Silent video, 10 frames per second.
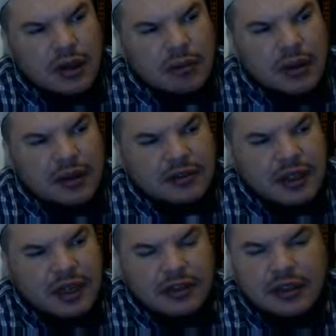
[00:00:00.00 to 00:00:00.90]
I'm not
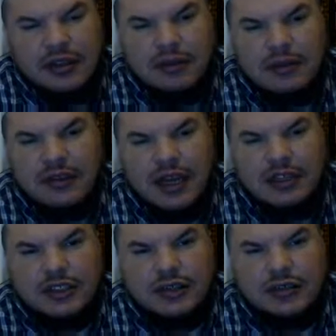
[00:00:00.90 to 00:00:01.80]
saying that the
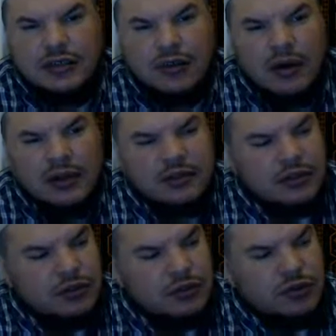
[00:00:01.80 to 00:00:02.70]
masajid or
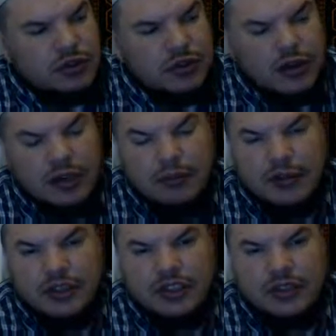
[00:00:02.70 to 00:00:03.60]
institutions are in a
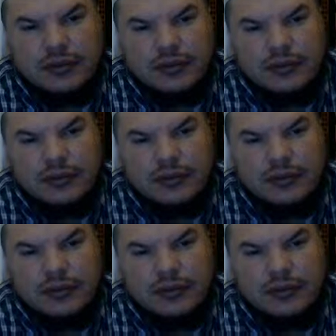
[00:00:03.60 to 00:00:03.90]
position